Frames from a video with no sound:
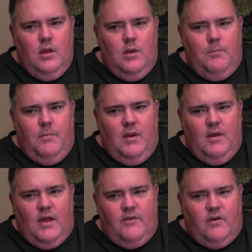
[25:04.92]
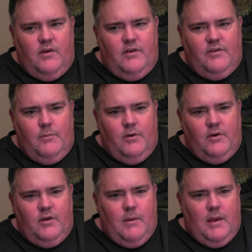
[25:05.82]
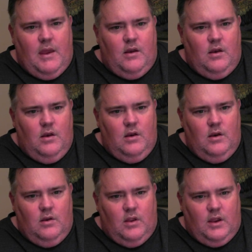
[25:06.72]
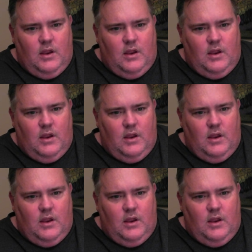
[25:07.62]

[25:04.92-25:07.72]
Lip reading: be glad you're on disability, man. Like,